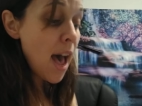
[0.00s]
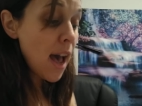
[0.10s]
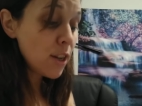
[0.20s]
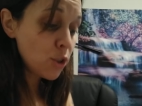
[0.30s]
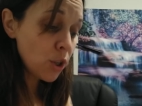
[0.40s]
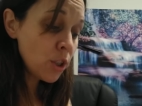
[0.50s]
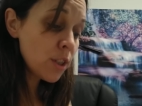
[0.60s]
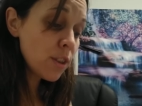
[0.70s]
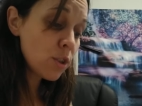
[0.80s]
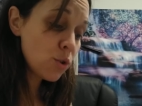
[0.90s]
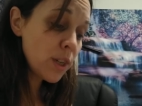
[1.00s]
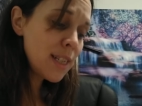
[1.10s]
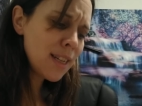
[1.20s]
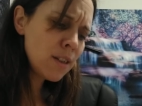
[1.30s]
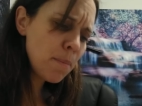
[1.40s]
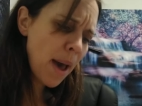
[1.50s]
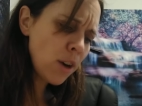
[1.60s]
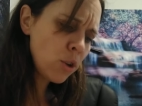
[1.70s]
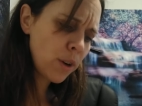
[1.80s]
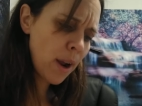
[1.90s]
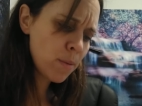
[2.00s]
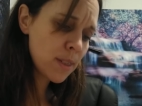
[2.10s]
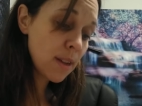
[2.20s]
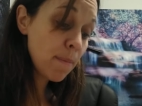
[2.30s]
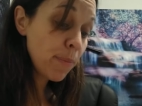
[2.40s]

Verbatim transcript: had turned the streets into battlegrounds.